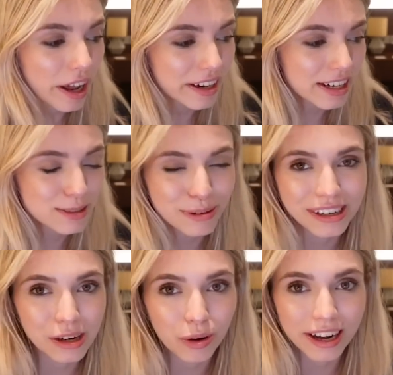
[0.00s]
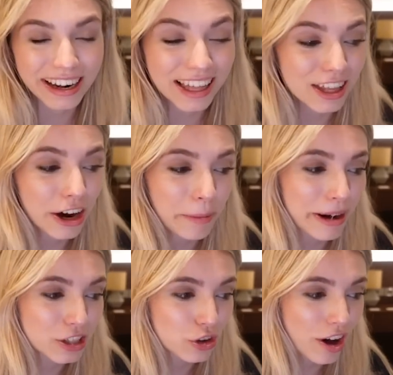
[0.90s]
And it is pretty equal. Like, I thought I
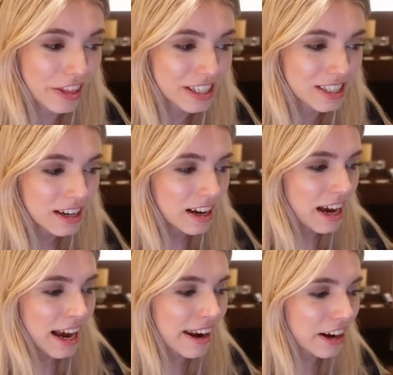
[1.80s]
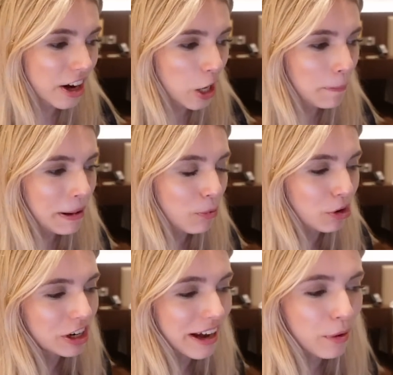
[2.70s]
might draw this. And I got a little bit
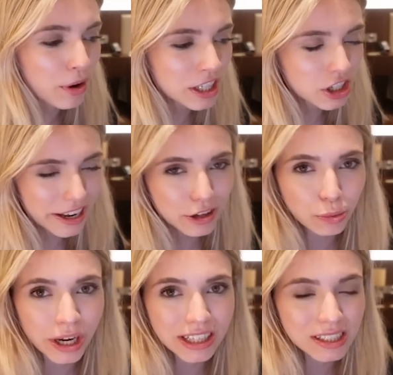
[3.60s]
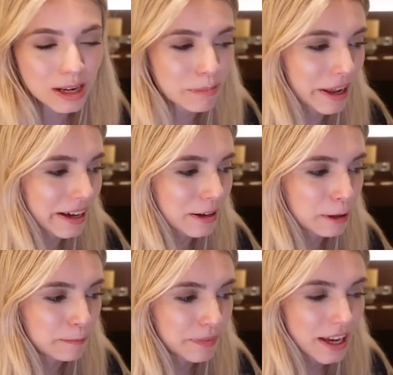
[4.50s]
worried. I wanted to, like, create some, like,
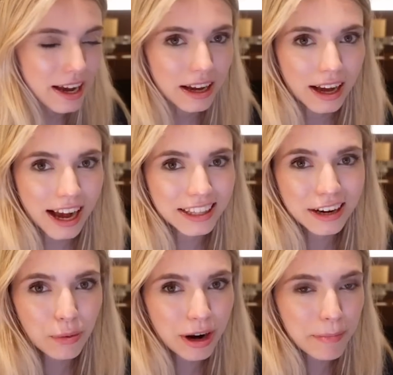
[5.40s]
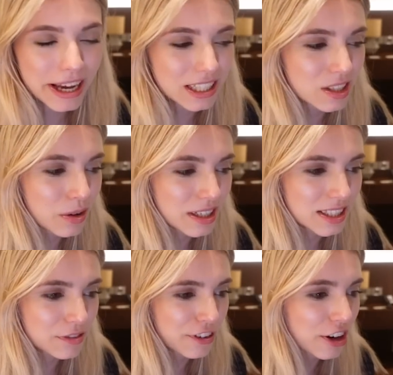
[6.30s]
I didn't want to make it so
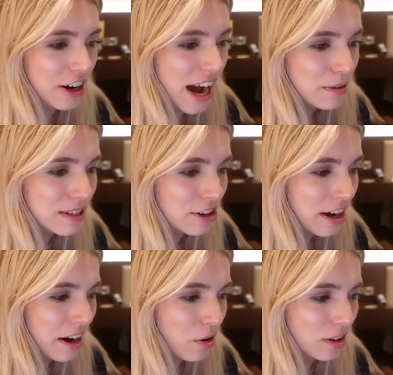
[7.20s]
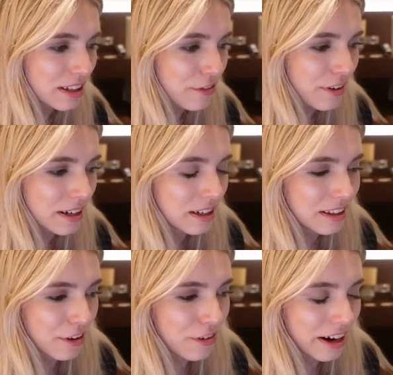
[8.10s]
easy for her. I was looking at all
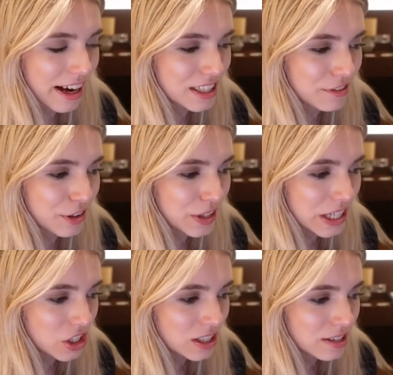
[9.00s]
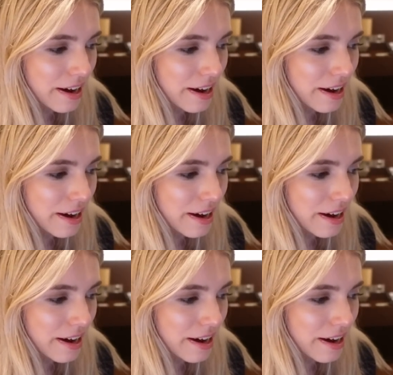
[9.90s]
different kinds of variations.